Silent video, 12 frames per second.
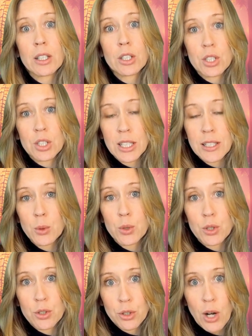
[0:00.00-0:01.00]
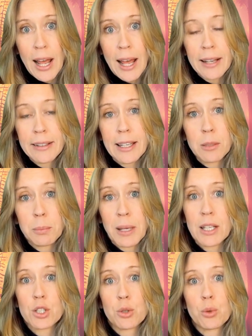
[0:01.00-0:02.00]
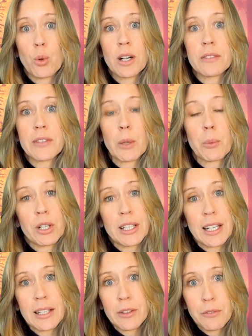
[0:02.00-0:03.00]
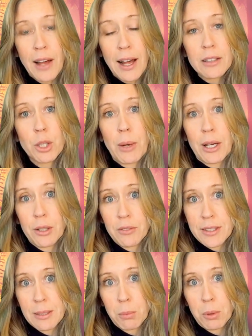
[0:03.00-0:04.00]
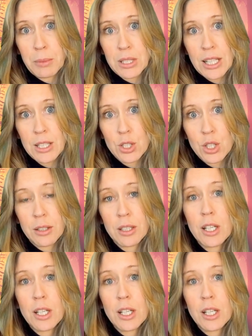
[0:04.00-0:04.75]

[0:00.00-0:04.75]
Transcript: continue to track and make sure that we are getting the value out of this implementation.